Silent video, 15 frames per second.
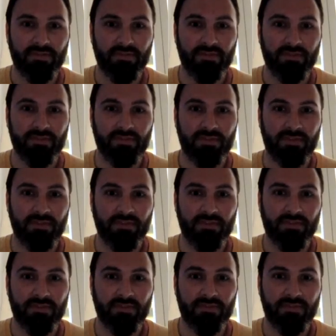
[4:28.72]

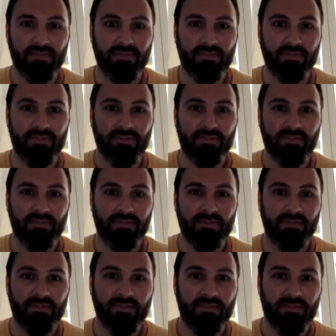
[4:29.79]

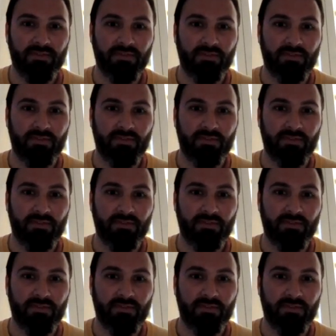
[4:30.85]
The person shown says nothing.